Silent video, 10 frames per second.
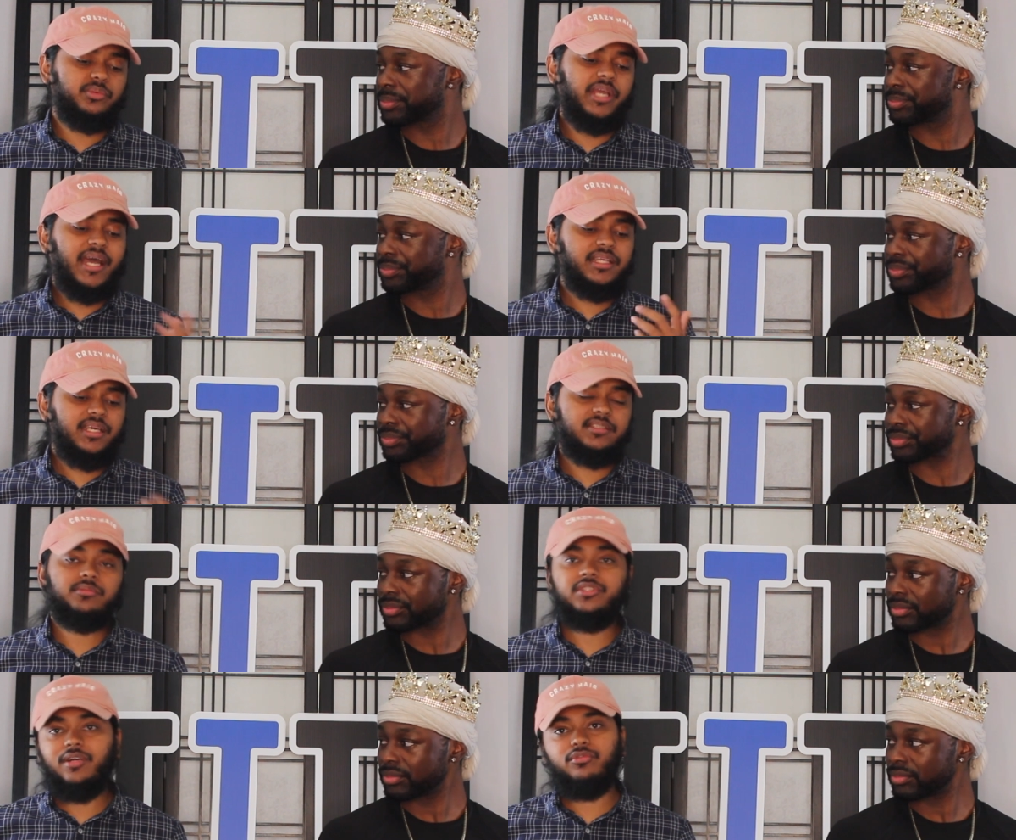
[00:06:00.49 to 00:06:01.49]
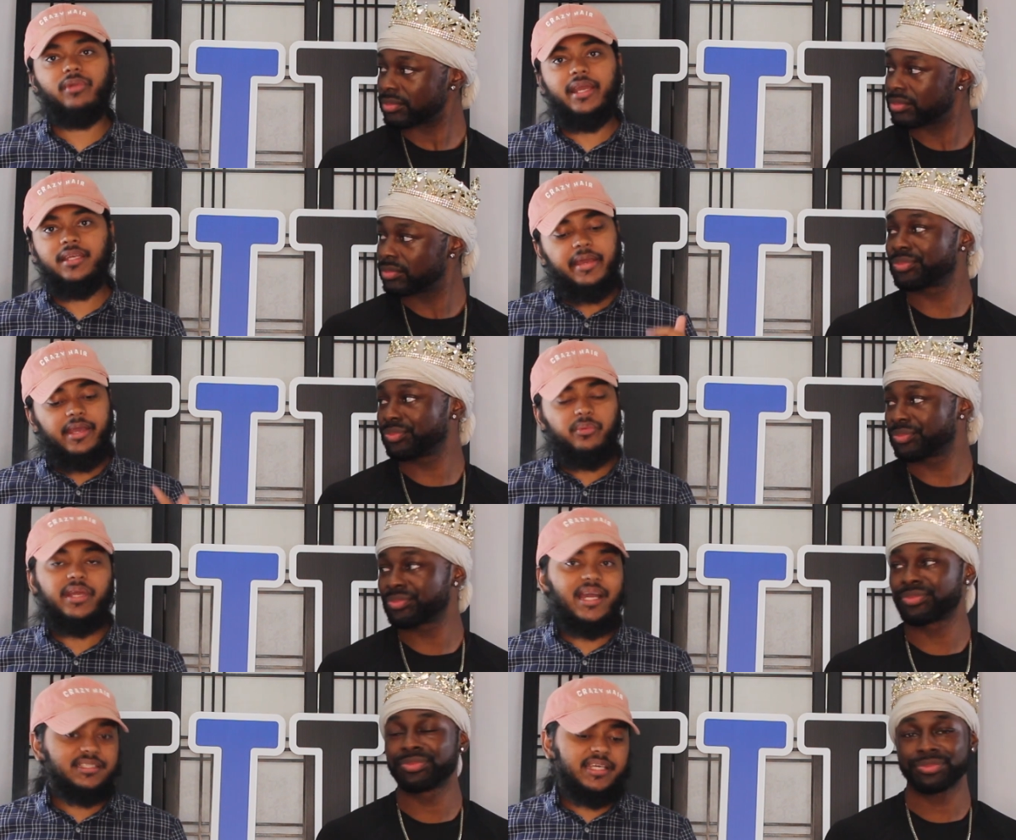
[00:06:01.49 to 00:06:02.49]
Speaker 1: we gotta get some SelvaRey mm -hmm. and we
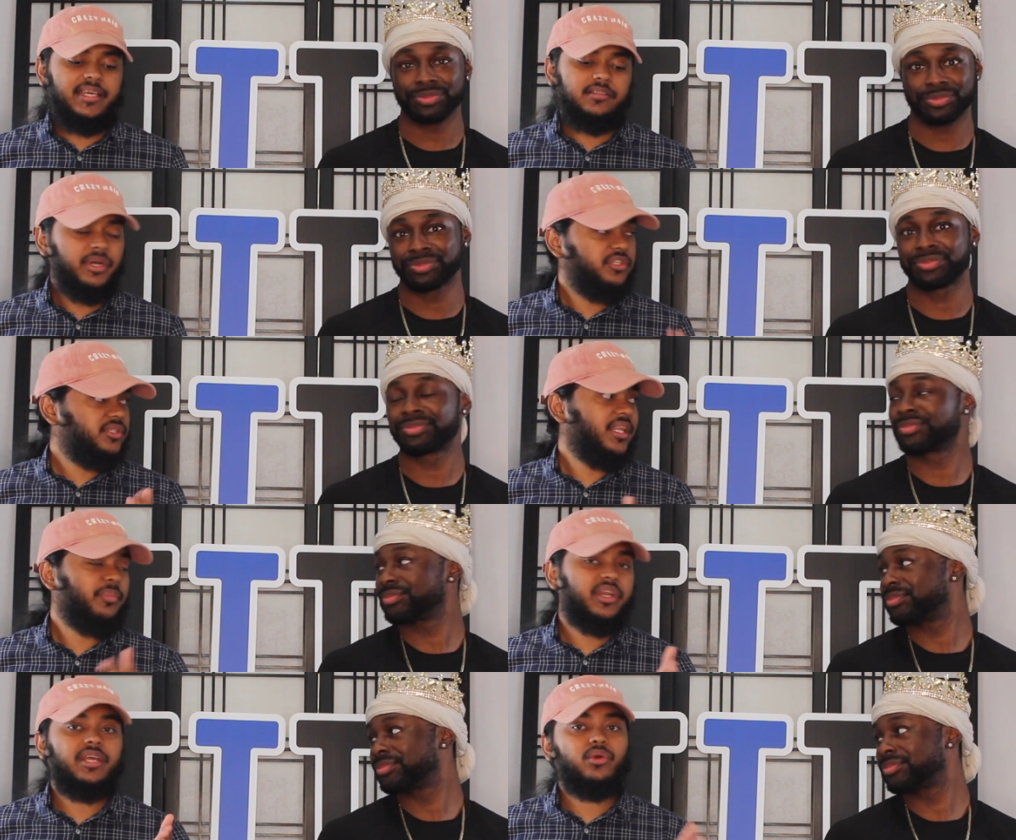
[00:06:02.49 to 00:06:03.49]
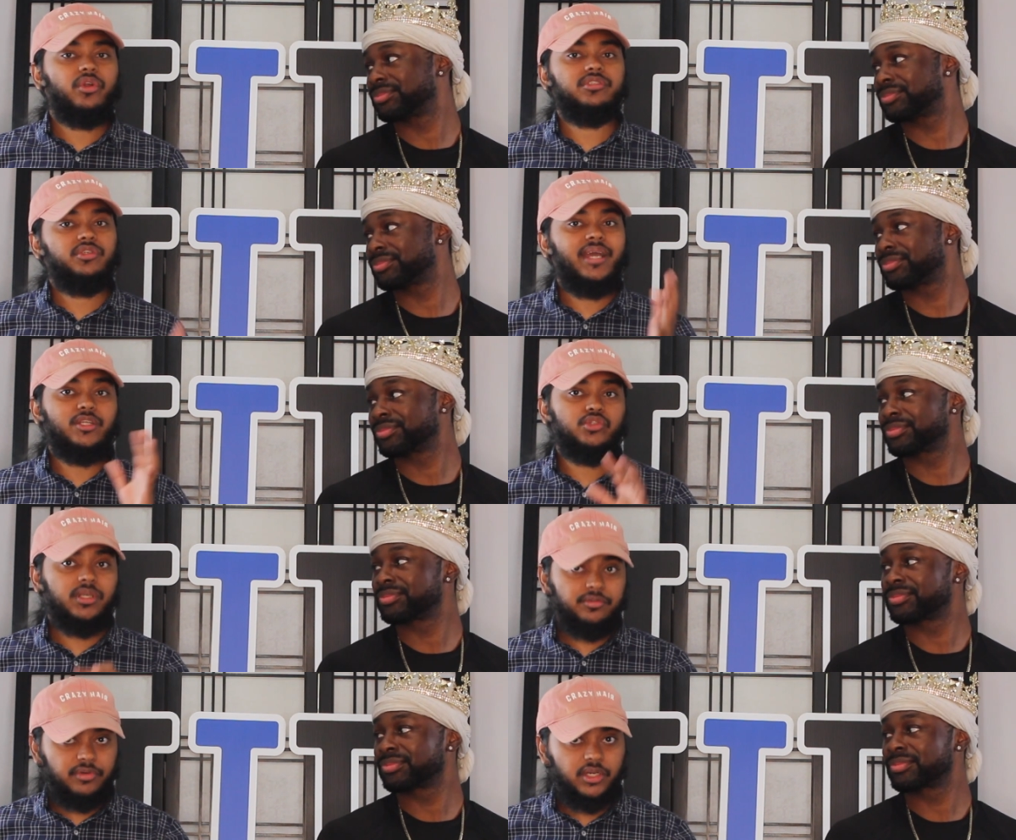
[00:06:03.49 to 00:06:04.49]
mm-hmm. gotta skate. But you see, they put it in order. So you gotta
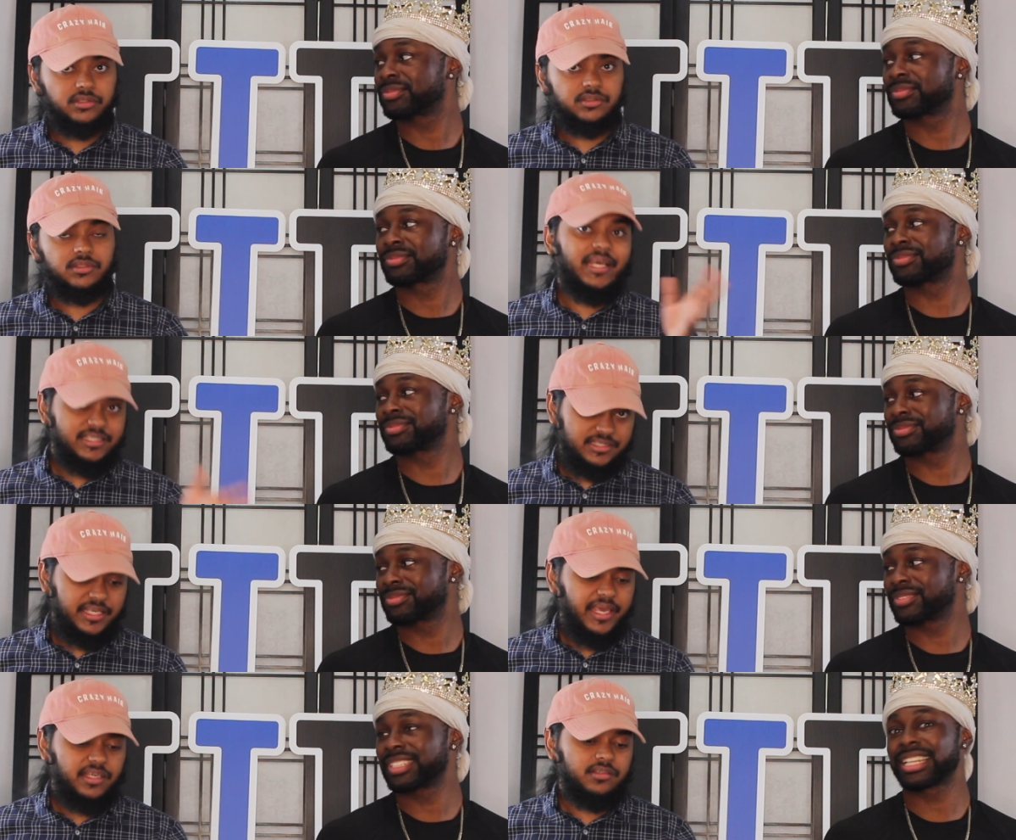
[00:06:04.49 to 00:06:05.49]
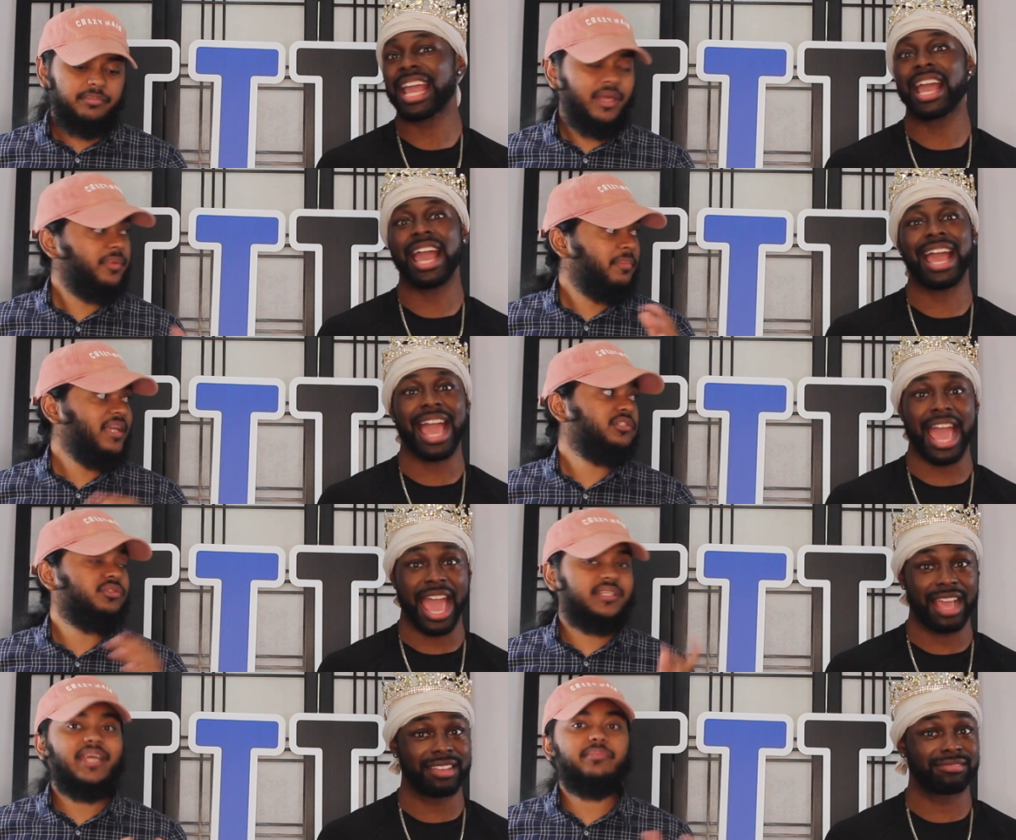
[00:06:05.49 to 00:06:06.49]
drink first, then skate. Maybe it makes you
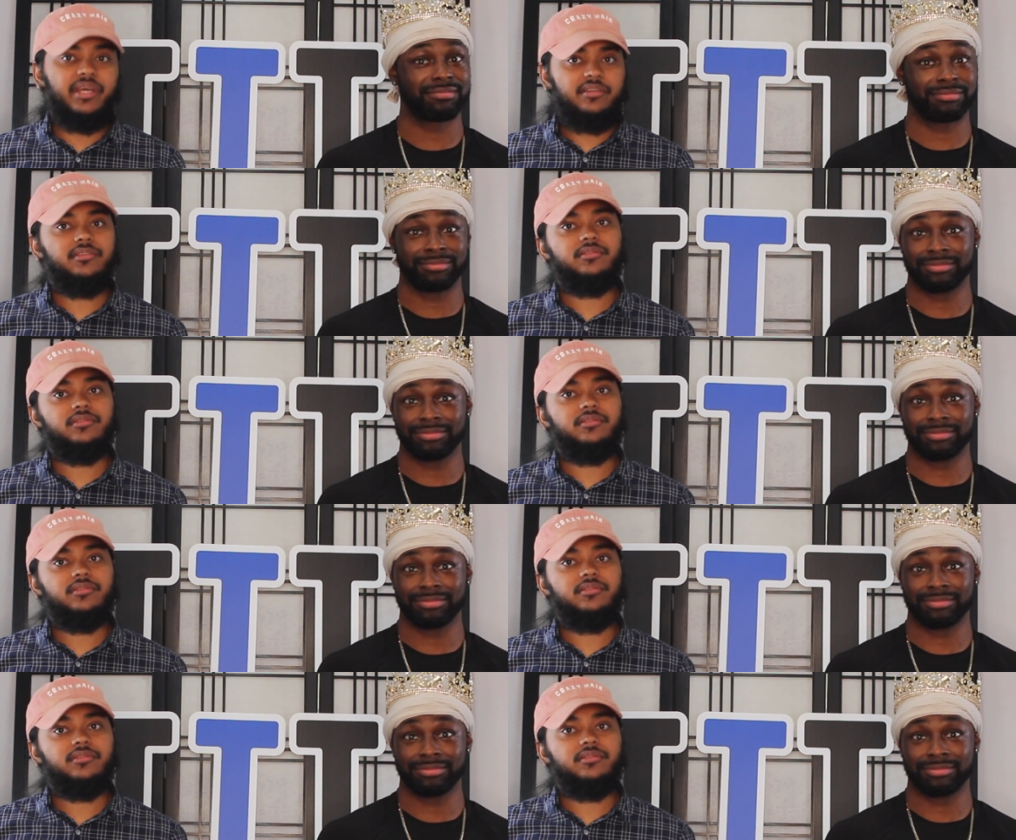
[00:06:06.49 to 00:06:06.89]
skate better.